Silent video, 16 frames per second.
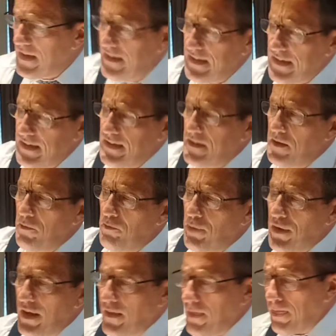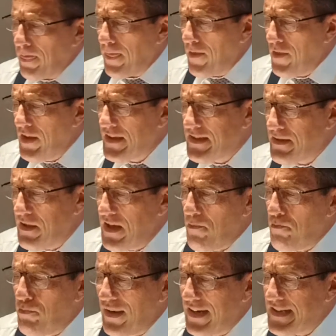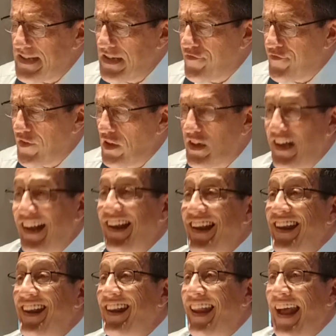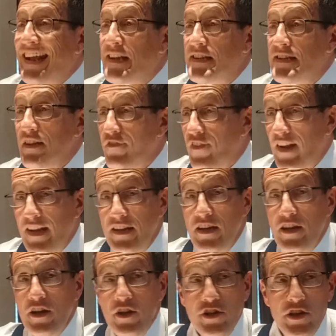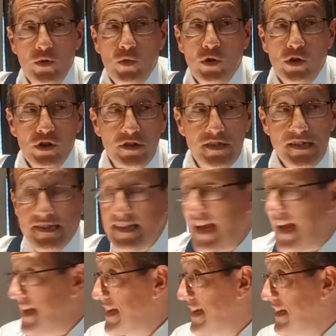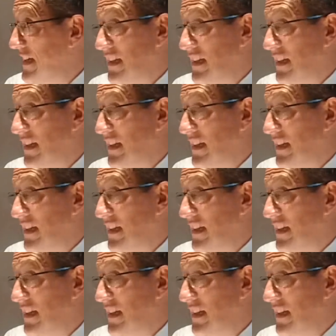But the, the ability for collectively you all to say,